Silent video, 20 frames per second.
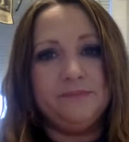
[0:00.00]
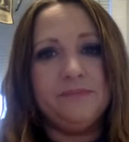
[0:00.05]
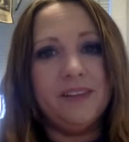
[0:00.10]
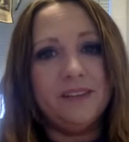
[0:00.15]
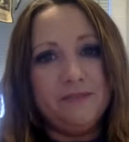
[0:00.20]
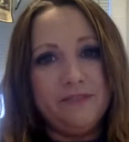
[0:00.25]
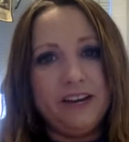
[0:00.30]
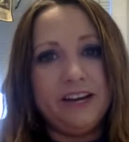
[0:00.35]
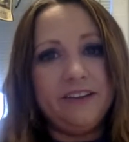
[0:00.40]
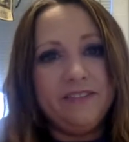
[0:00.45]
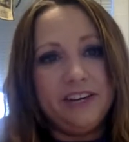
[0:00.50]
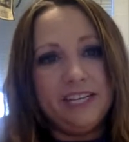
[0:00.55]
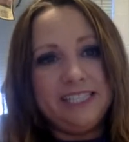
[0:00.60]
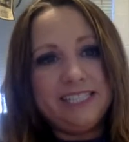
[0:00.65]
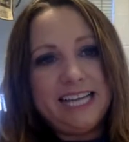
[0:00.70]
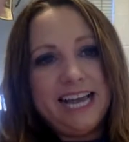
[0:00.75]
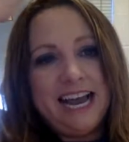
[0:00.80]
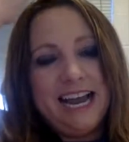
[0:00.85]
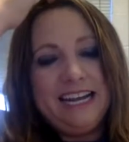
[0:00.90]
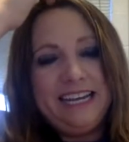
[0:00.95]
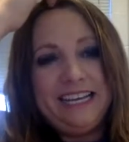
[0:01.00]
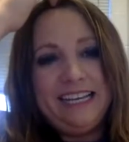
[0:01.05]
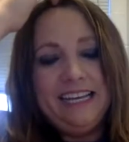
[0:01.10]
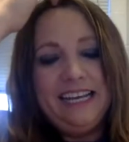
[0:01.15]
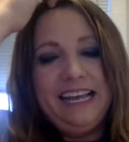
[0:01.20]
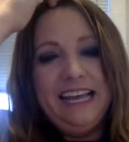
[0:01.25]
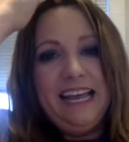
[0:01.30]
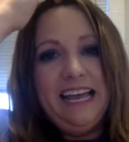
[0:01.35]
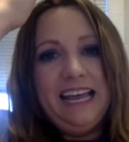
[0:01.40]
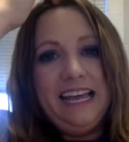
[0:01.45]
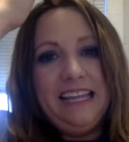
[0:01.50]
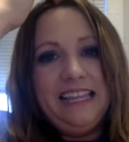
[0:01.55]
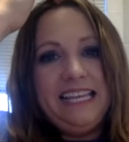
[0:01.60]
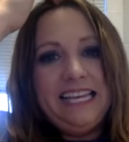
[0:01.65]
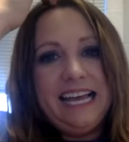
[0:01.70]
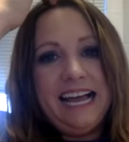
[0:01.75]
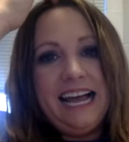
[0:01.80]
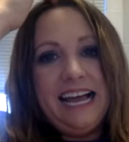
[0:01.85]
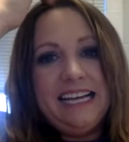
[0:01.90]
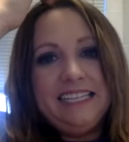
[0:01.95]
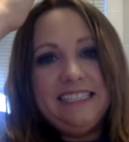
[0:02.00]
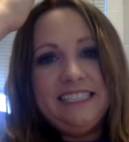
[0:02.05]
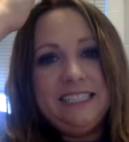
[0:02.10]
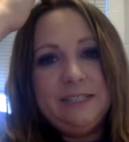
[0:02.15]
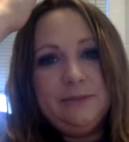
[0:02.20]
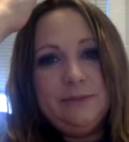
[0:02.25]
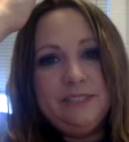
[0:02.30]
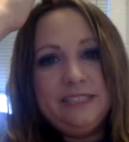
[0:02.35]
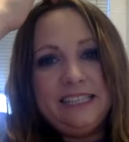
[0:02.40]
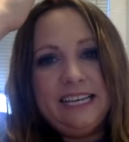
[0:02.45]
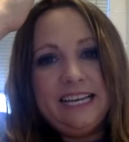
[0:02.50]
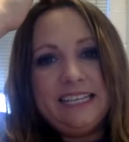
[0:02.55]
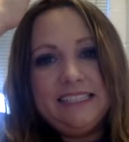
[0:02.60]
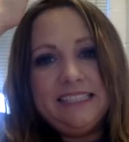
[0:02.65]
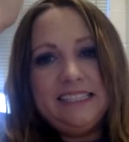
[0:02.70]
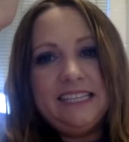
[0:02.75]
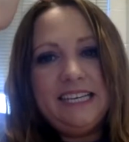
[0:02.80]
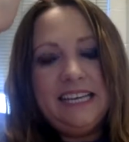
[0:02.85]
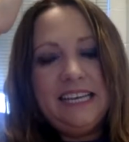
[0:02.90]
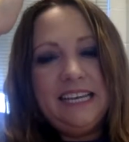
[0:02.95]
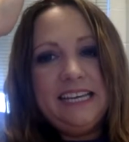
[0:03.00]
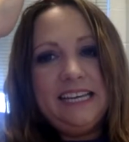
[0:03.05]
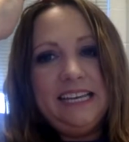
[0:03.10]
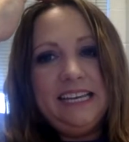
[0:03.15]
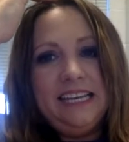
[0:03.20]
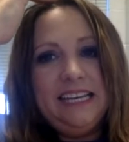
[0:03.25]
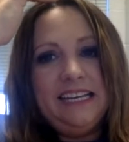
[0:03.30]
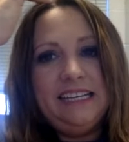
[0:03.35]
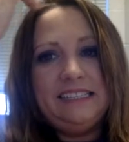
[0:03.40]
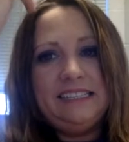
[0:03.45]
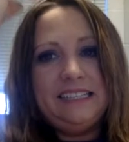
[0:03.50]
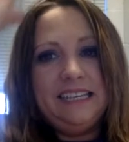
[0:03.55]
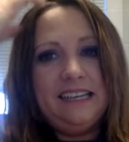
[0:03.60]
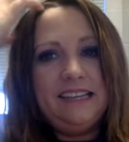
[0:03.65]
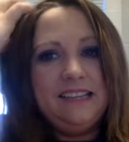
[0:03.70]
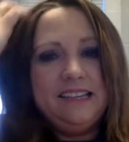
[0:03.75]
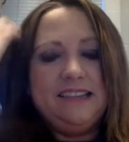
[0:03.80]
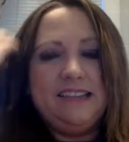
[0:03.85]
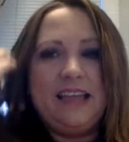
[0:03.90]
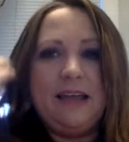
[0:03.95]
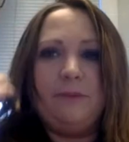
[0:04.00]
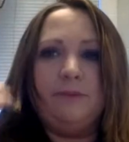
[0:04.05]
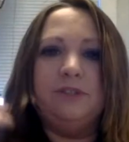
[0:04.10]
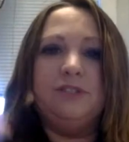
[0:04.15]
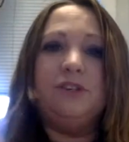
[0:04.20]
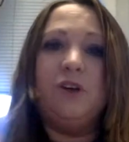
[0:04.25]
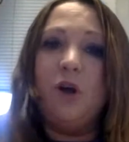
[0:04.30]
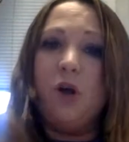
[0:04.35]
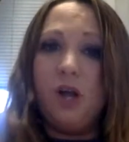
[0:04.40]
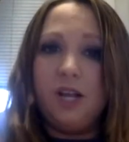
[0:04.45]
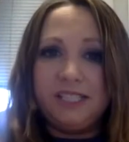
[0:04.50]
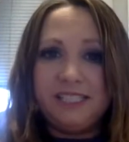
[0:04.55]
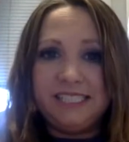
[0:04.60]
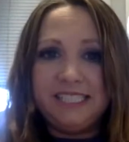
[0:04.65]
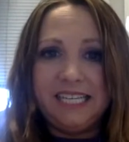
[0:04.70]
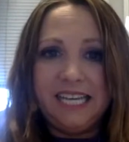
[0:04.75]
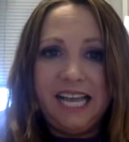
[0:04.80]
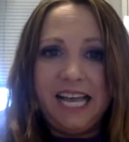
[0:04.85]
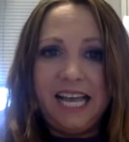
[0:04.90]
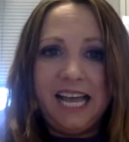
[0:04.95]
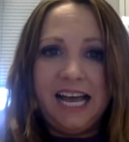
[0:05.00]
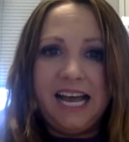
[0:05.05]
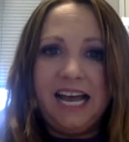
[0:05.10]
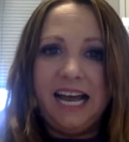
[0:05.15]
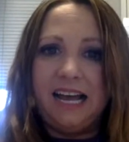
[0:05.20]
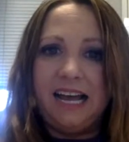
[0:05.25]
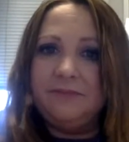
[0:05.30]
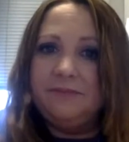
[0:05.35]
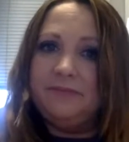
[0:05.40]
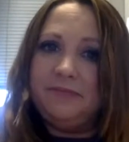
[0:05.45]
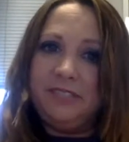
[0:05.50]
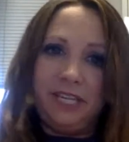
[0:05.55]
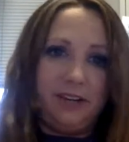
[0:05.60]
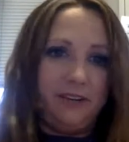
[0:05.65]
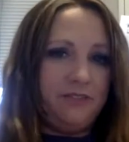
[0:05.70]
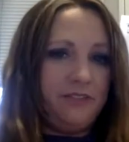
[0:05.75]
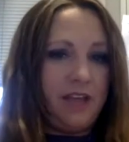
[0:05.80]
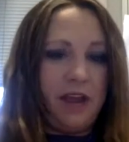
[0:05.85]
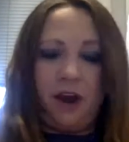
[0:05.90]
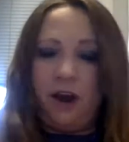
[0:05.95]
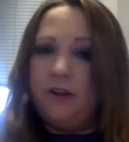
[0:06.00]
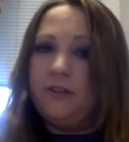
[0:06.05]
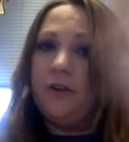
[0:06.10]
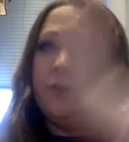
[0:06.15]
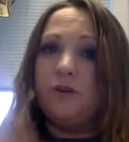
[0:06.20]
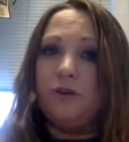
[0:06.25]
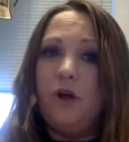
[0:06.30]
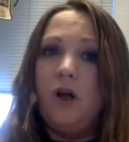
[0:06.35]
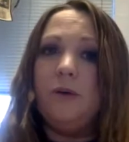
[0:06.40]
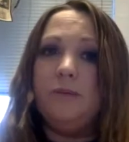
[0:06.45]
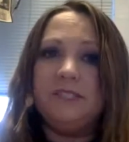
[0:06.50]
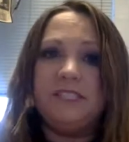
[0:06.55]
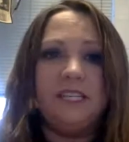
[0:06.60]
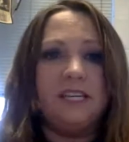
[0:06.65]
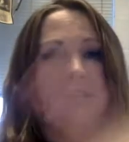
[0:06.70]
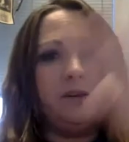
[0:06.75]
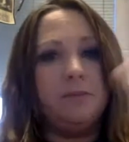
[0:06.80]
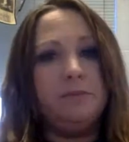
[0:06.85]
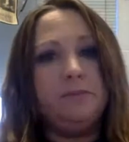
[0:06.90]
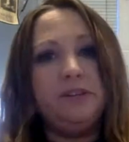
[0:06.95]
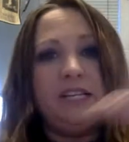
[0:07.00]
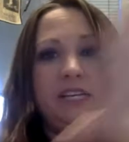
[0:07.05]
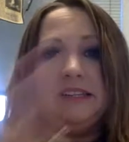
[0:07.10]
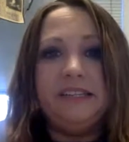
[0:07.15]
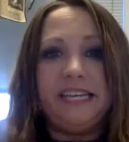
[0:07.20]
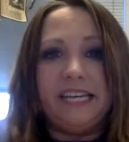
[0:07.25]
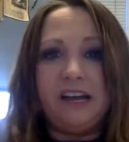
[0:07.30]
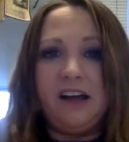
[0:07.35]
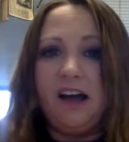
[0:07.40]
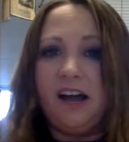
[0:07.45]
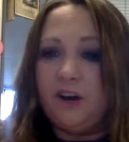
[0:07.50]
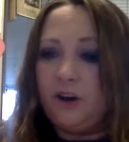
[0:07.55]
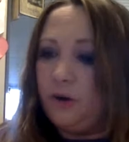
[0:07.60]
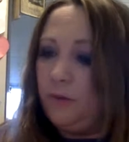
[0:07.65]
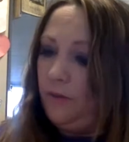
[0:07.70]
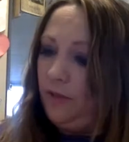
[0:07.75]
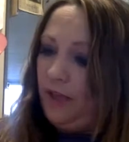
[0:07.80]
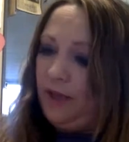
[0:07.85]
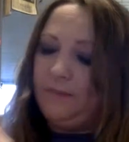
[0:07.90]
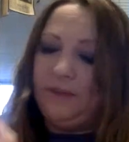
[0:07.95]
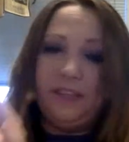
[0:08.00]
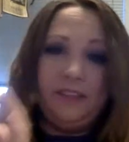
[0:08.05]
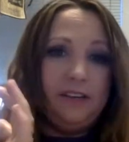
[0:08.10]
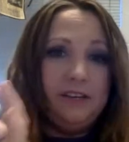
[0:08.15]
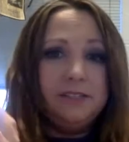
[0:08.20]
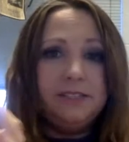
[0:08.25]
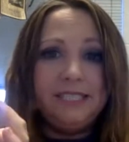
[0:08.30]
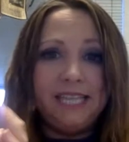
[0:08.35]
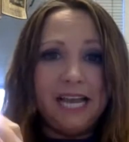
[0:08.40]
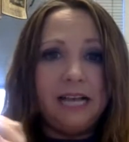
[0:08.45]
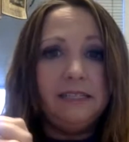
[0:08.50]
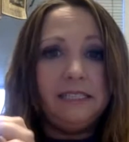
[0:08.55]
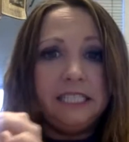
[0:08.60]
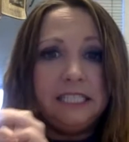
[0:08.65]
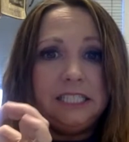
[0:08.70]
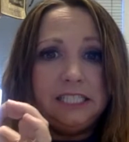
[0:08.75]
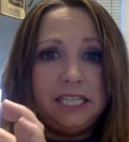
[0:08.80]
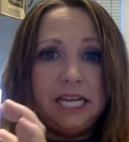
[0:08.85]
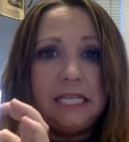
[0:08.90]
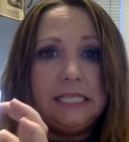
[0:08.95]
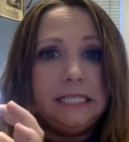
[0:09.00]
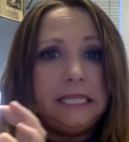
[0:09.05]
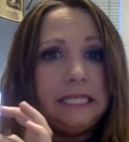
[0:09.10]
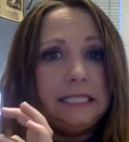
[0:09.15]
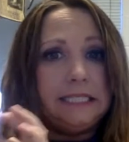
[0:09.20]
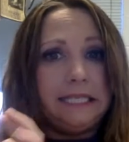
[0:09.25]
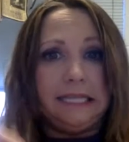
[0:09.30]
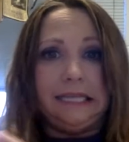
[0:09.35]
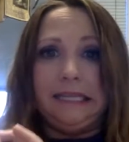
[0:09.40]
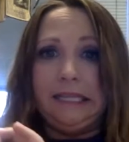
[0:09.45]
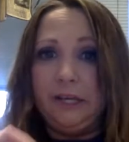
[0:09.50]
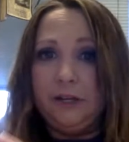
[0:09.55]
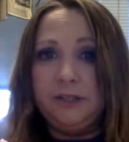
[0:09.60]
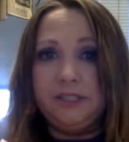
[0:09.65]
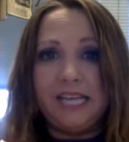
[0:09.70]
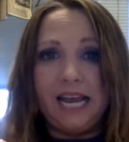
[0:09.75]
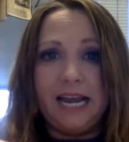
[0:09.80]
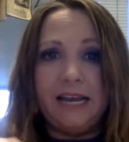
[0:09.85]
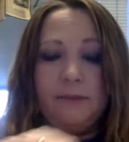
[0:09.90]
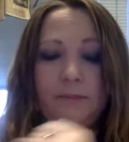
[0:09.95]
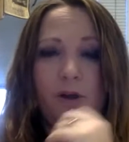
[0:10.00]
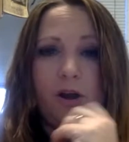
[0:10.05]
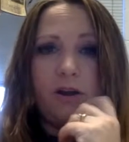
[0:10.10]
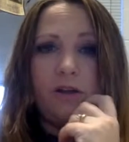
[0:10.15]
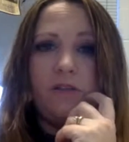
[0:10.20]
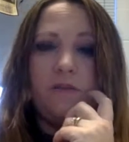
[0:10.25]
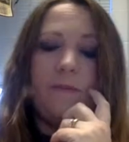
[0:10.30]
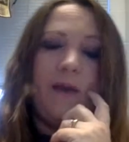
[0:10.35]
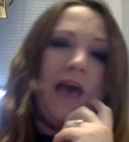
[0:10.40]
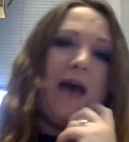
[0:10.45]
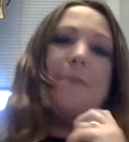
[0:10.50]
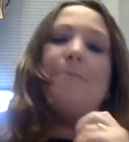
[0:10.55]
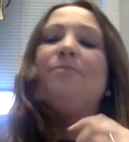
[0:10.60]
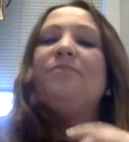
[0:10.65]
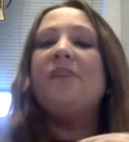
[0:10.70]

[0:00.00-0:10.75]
Very, very tiny. And the idea with this is they were told, their goal was to completely conquer. Well, I mean, they're down to just this little tiny part on the map.